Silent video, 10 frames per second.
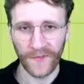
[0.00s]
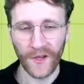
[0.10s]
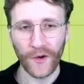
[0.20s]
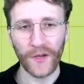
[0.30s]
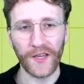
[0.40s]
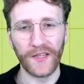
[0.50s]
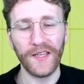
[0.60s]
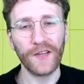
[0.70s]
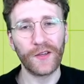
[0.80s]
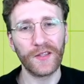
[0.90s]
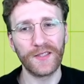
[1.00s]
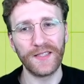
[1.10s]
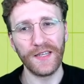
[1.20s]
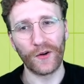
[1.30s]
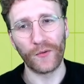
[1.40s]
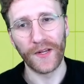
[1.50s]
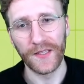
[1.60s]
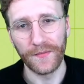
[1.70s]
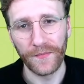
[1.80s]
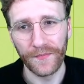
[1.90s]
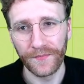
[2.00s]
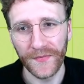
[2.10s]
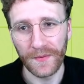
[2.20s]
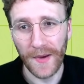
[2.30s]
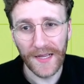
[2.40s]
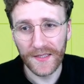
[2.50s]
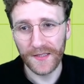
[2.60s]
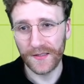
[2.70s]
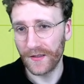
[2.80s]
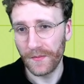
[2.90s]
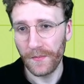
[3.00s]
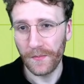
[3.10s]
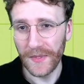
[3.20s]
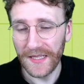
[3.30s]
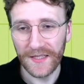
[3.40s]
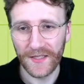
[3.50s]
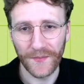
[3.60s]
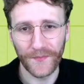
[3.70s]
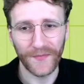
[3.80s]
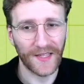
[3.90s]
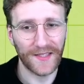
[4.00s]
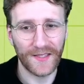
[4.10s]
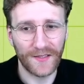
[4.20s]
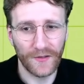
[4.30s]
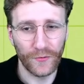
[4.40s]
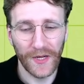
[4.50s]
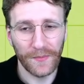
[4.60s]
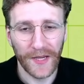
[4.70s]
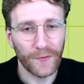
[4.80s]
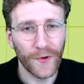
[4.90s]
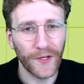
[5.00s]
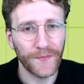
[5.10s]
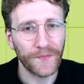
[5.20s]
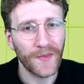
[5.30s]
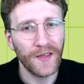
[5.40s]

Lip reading: Okay, here you can see already the Must Beast. That's the really big one.